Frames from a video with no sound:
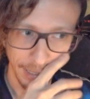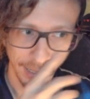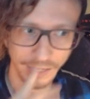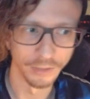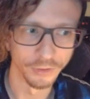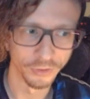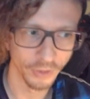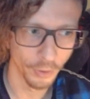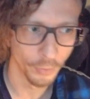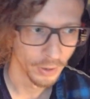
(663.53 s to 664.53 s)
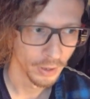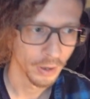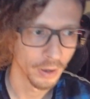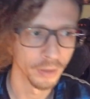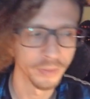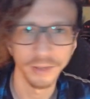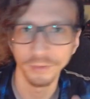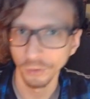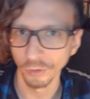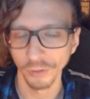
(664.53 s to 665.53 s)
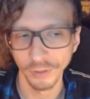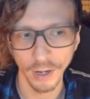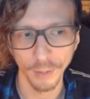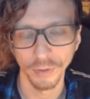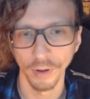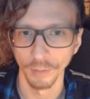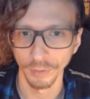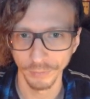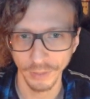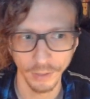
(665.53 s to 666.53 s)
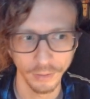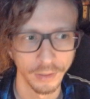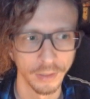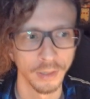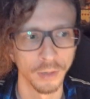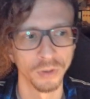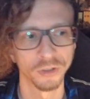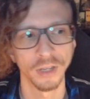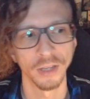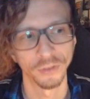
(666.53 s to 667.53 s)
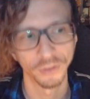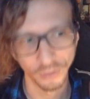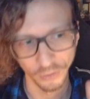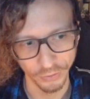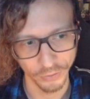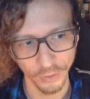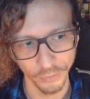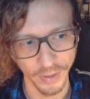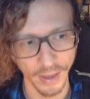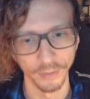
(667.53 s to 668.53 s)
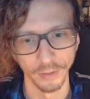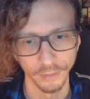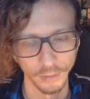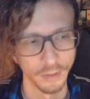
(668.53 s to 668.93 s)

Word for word: and so uh, that's usually not a problem yet, in which case this is still valid.